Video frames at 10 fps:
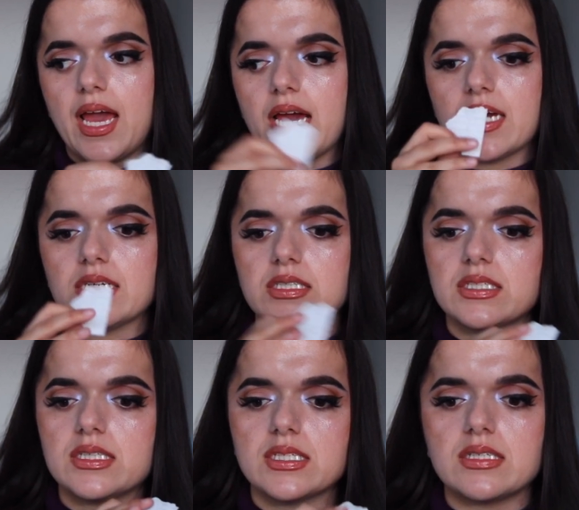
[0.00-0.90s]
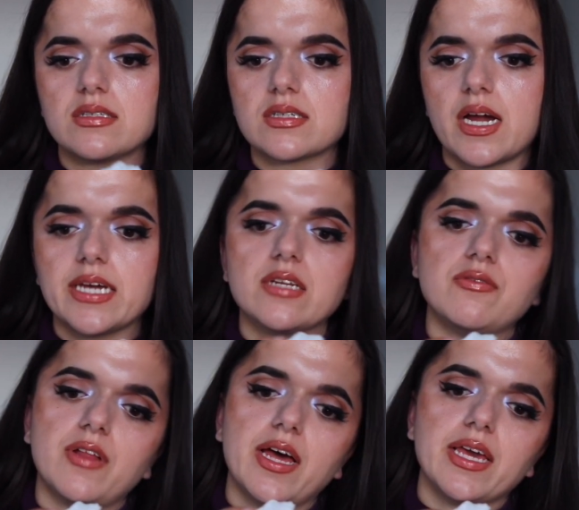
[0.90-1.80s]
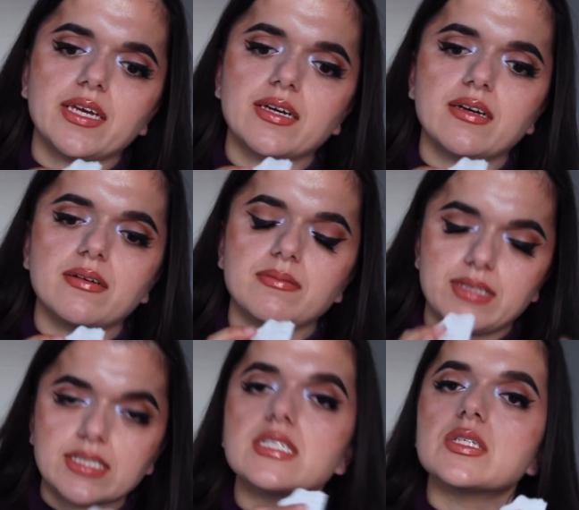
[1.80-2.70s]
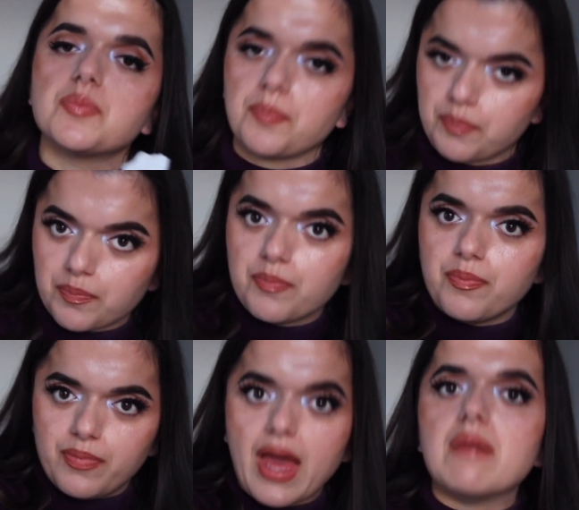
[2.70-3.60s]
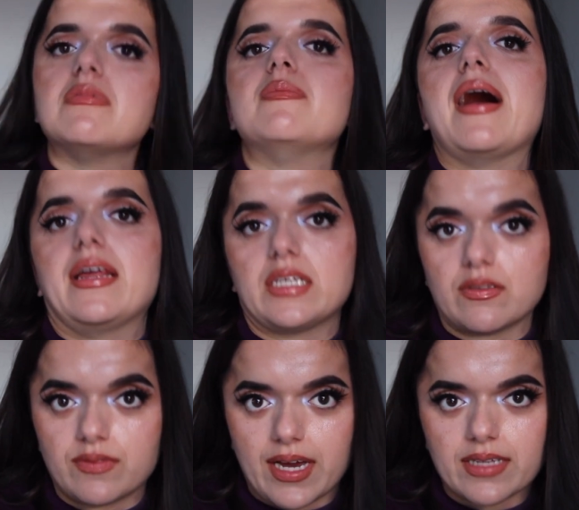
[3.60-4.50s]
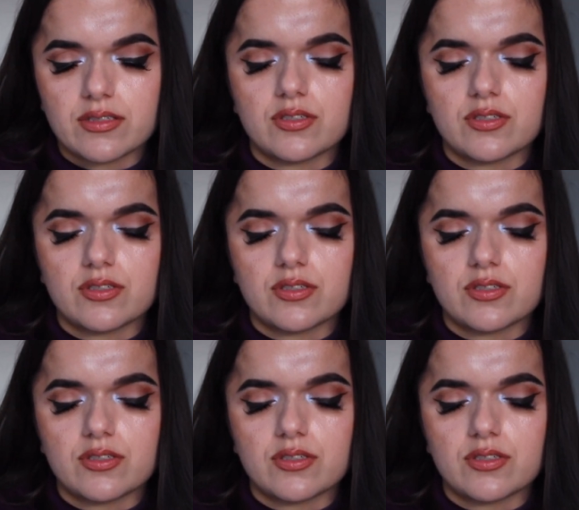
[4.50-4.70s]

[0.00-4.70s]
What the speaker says: And this is kind of like, this is emblematic of that.